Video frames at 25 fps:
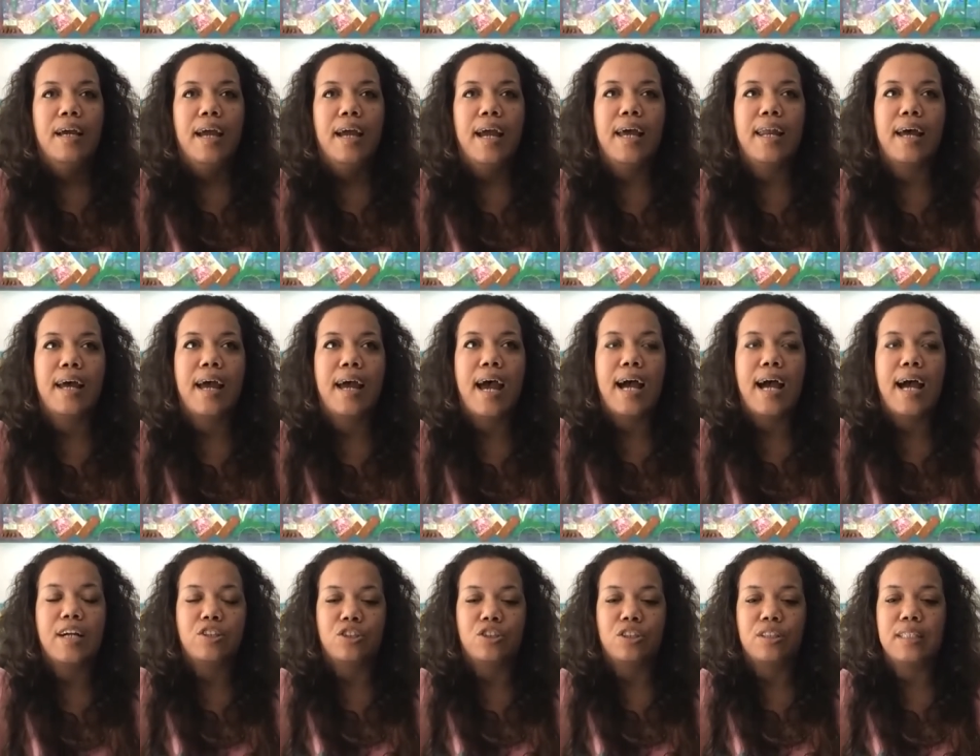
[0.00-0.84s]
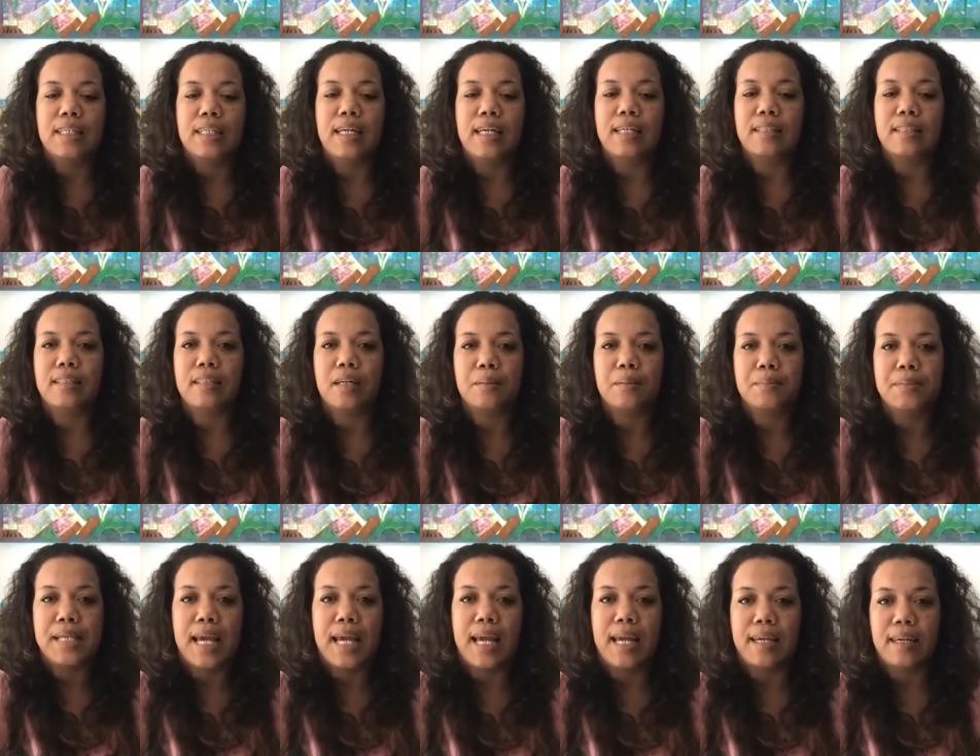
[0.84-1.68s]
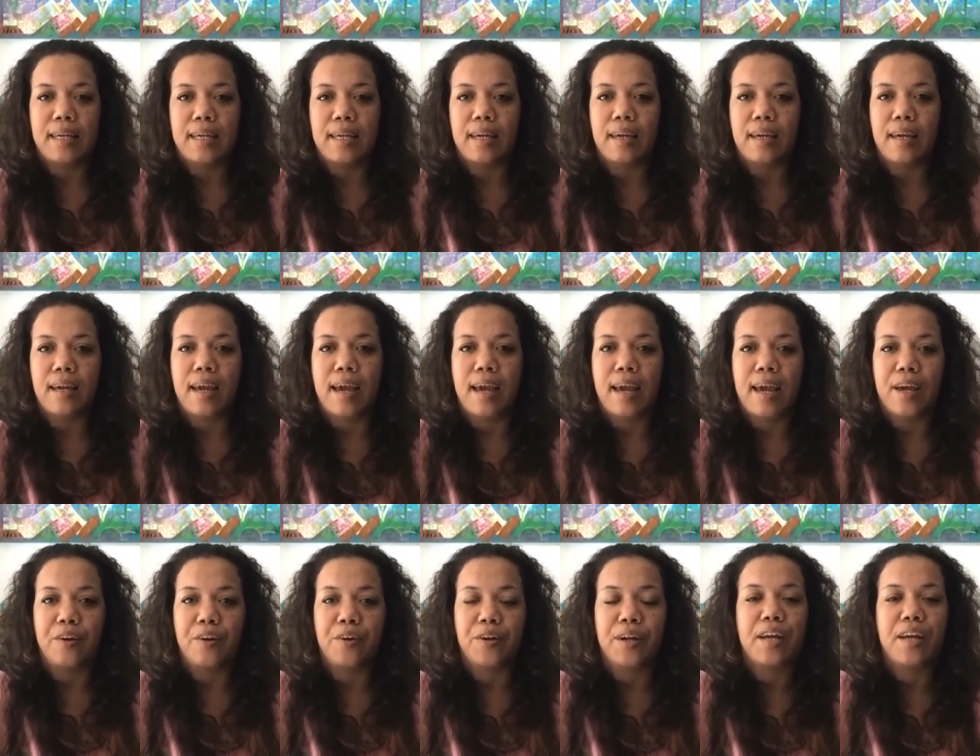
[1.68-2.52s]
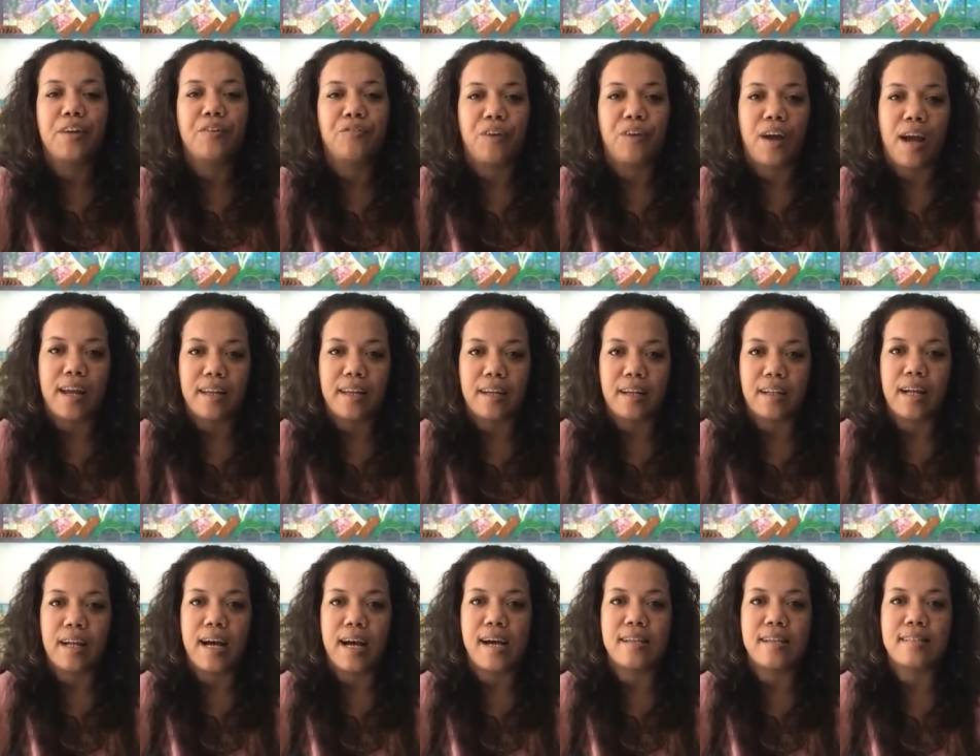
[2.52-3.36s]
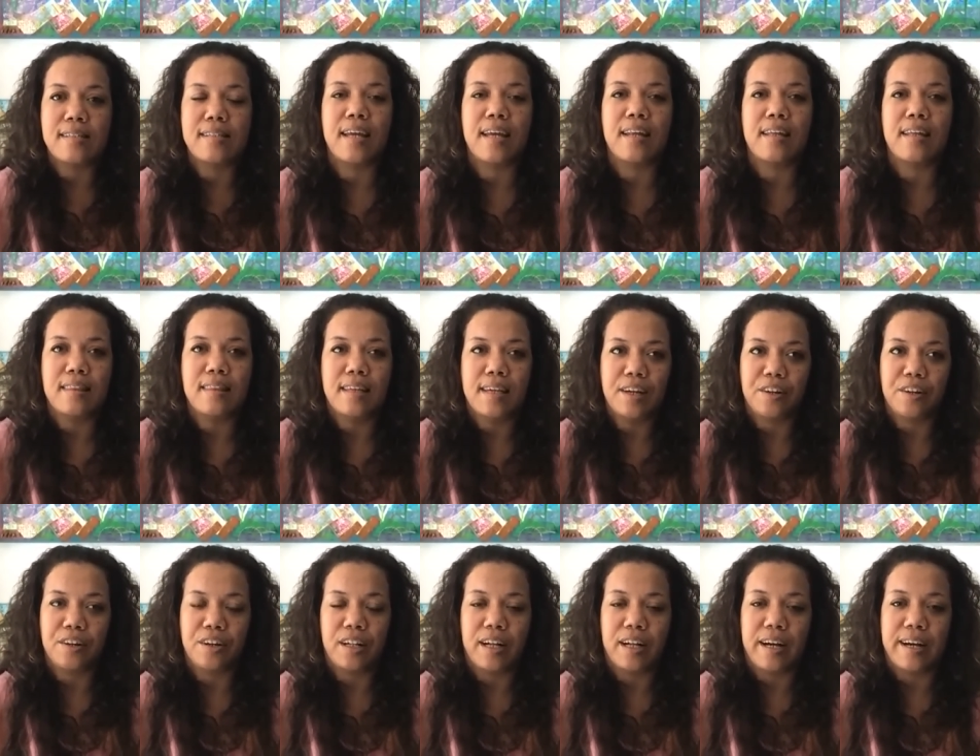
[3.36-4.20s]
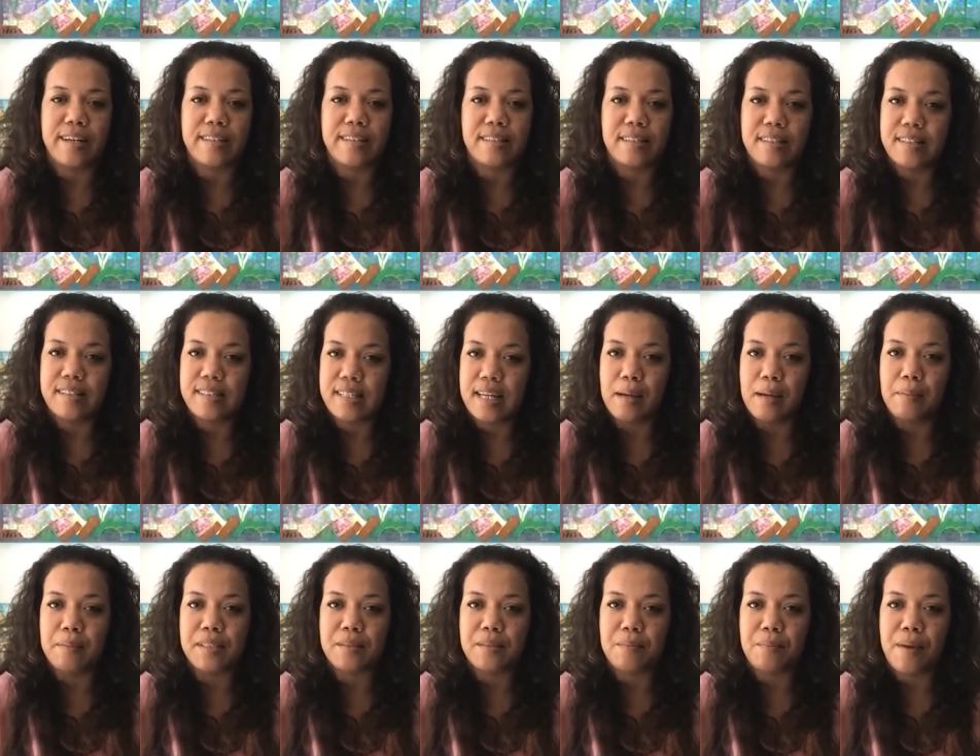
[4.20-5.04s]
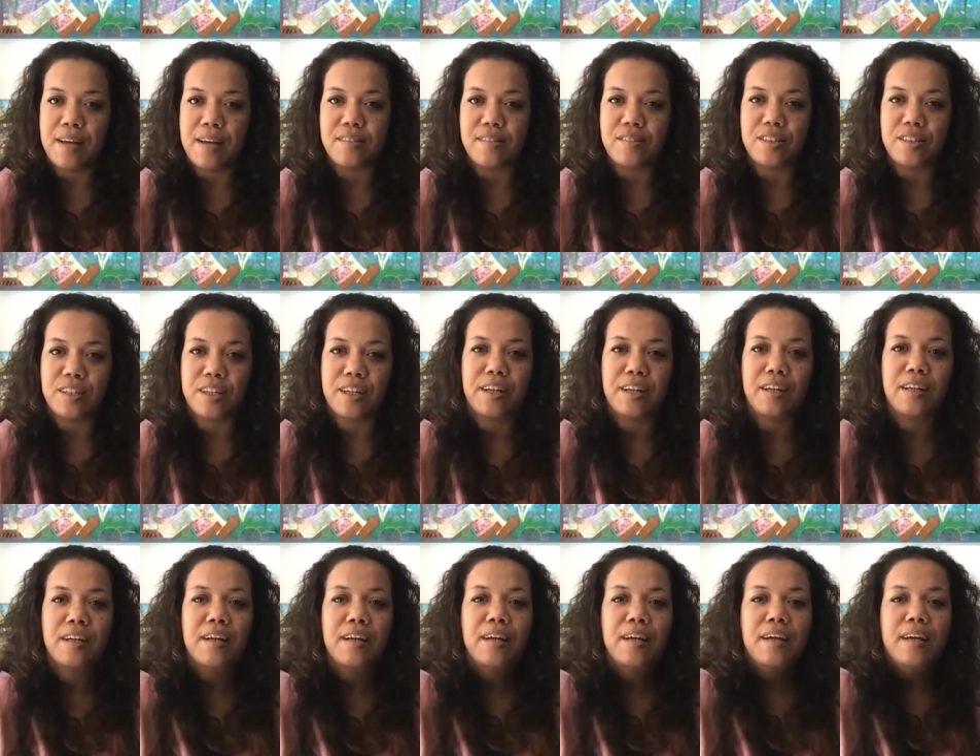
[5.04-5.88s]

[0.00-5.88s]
And I actually ended up taking a creative writing class and a theater class in the same semester.